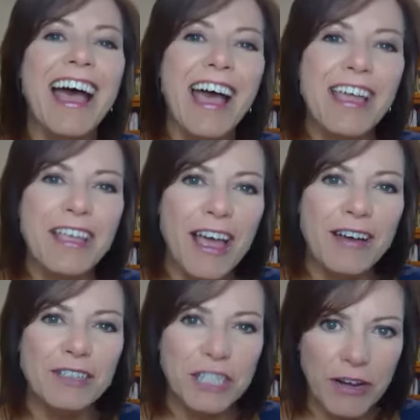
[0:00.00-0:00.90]
Hi,
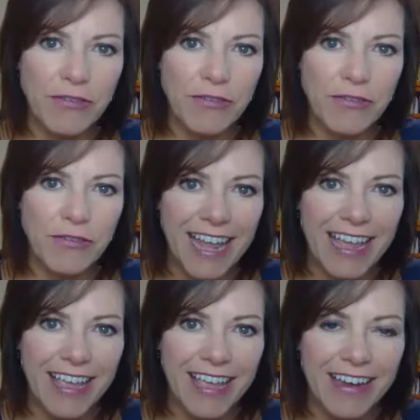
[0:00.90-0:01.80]
y'all. Jennifer
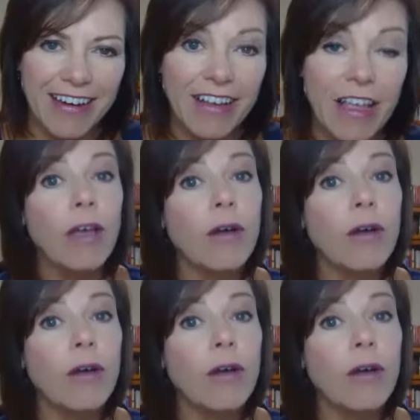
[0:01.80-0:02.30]
Leday here.